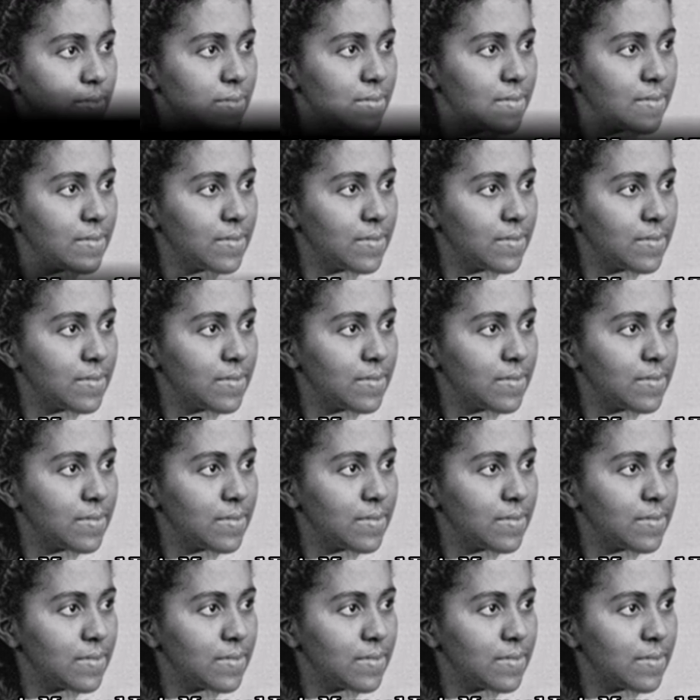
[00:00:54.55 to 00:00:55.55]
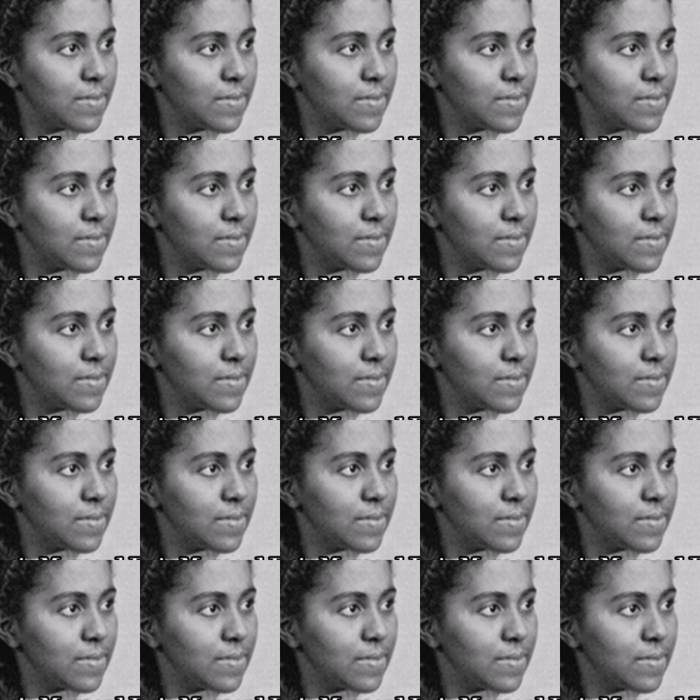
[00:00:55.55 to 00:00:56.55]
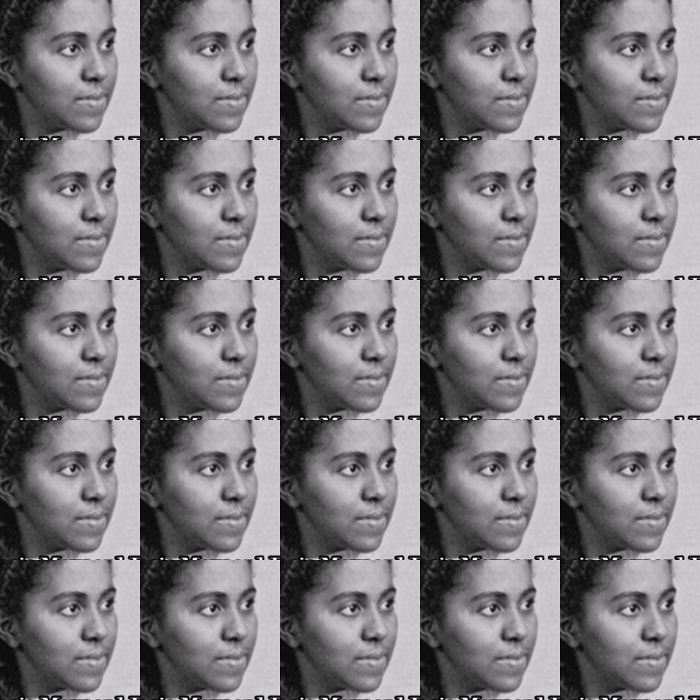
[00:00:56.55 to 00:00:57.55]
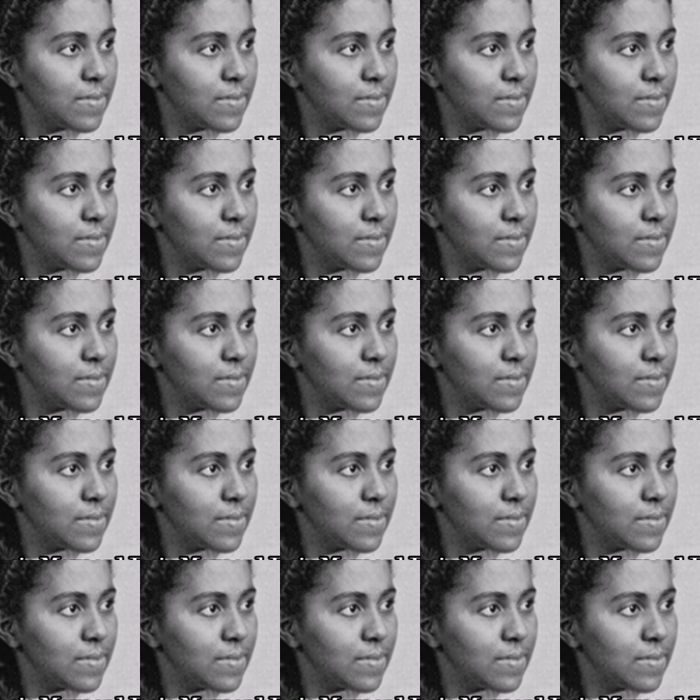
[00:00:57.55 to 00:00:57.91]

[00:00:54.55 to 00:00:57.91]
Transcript: (silence)